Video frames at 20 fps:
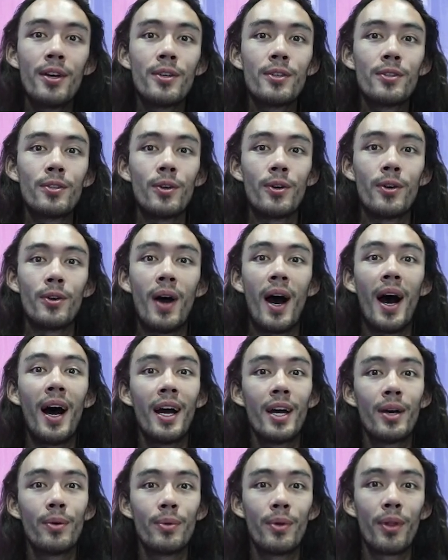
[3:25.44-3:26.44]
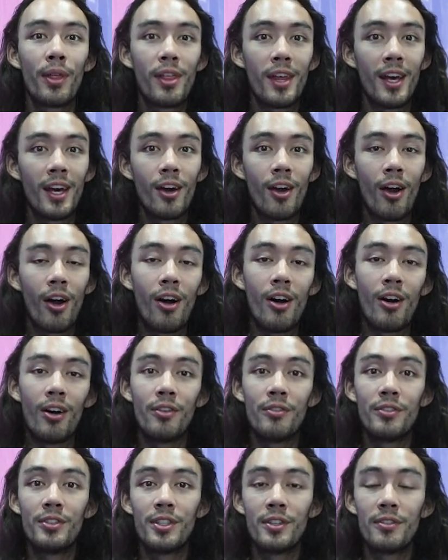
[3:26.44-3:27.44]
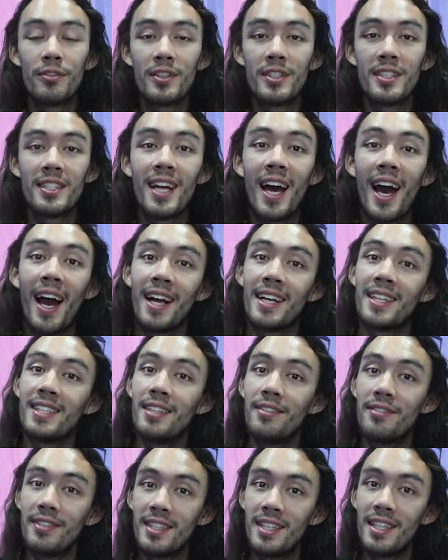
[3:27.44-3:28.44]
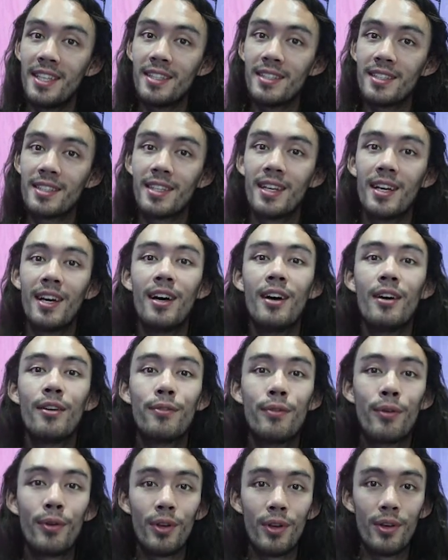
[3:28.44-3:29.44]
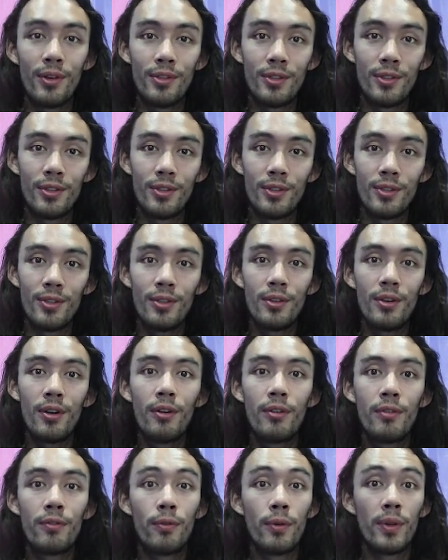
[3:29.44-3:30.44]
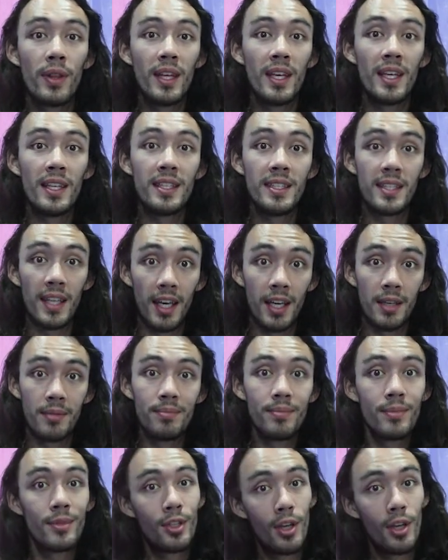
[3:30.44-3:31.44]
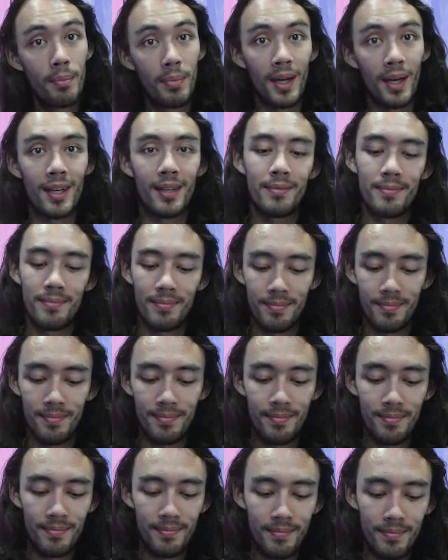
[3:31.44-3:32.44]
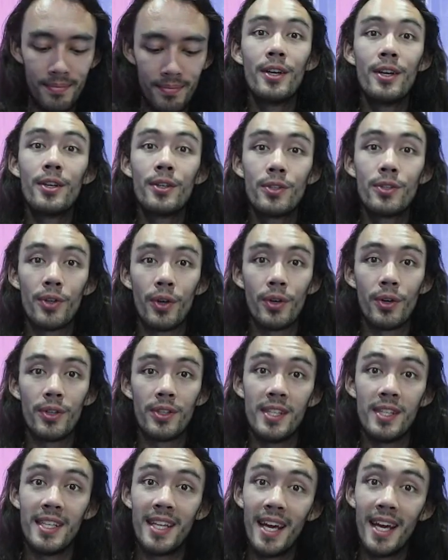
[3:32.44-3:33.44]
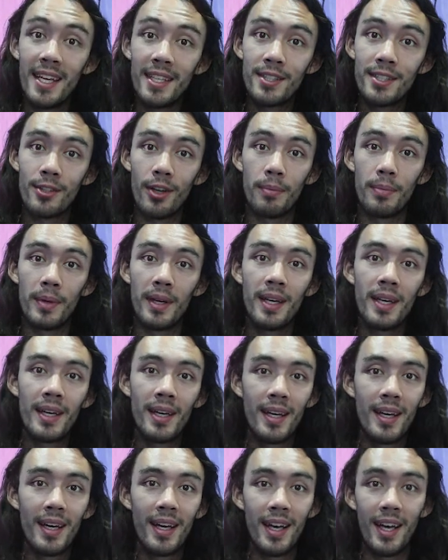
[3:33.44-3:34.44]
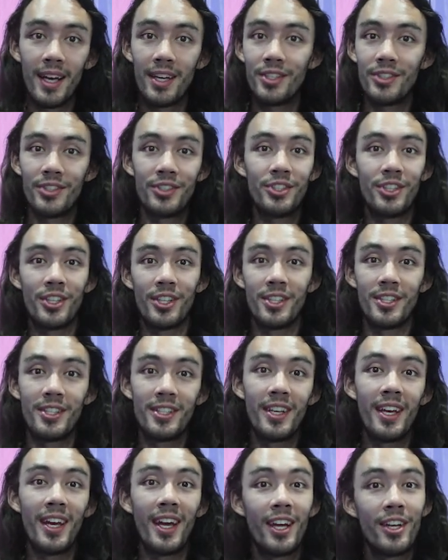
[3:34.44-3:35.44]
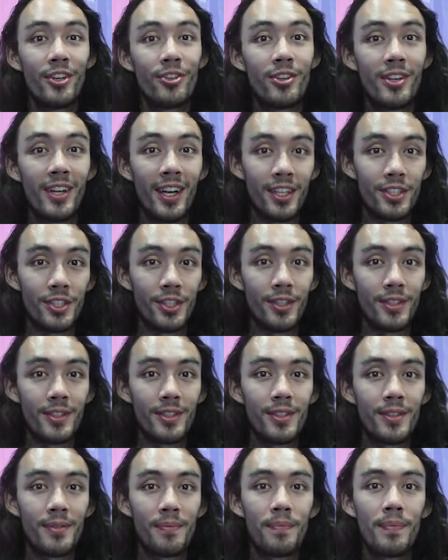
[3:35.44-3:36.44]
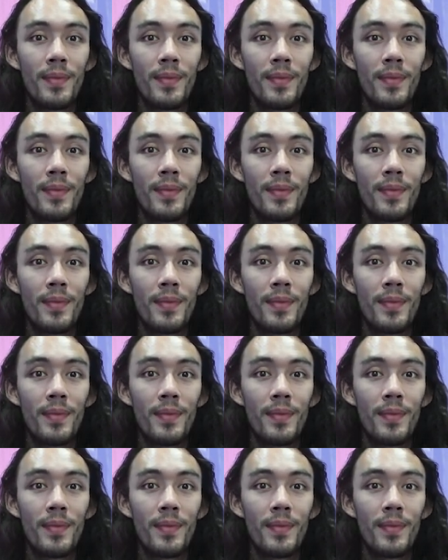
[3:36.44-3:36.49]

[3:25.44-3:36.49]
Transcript: So I will think of different activities for you to do for the same topic. So today's topic is just introductions,